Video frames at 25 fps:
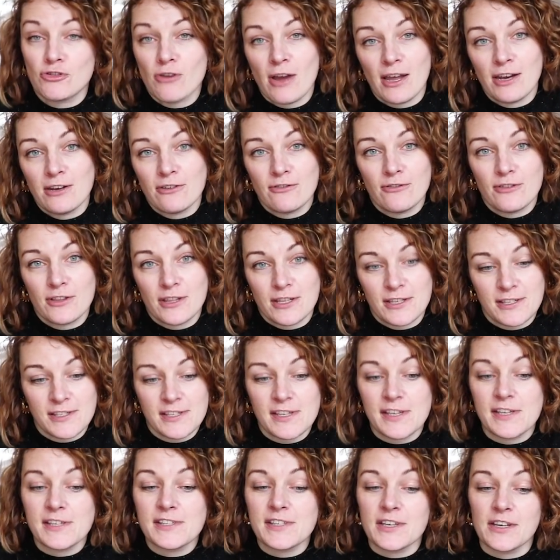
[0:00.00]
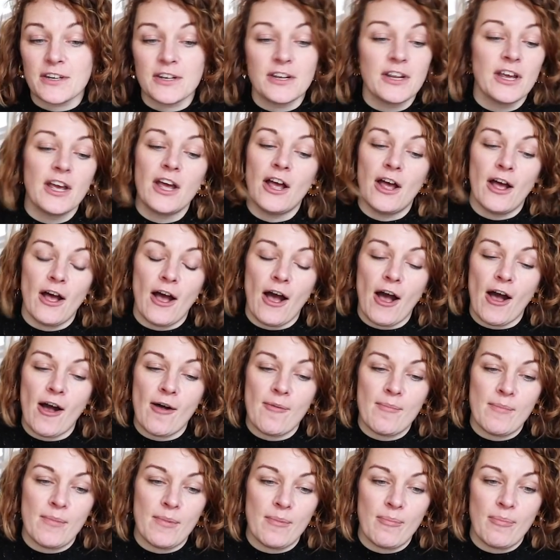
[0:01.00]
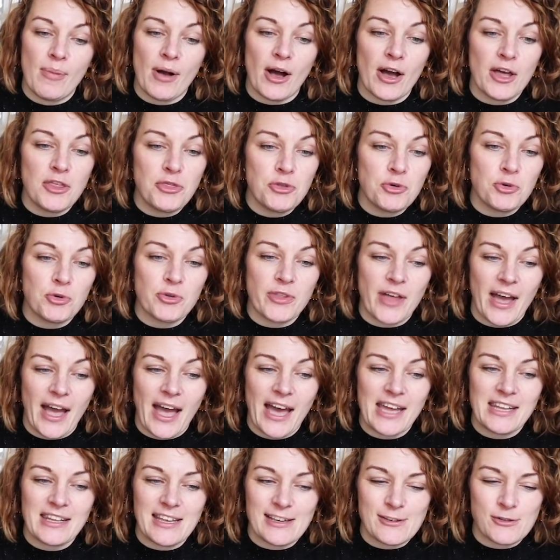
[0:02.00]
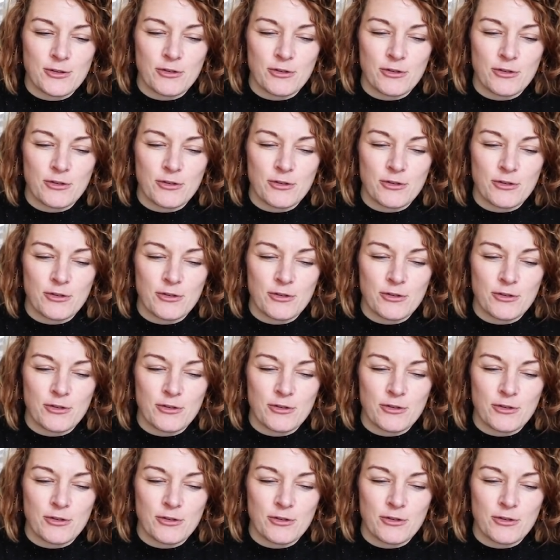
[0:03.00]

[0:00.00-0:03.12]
trend for the season. But I thought that had that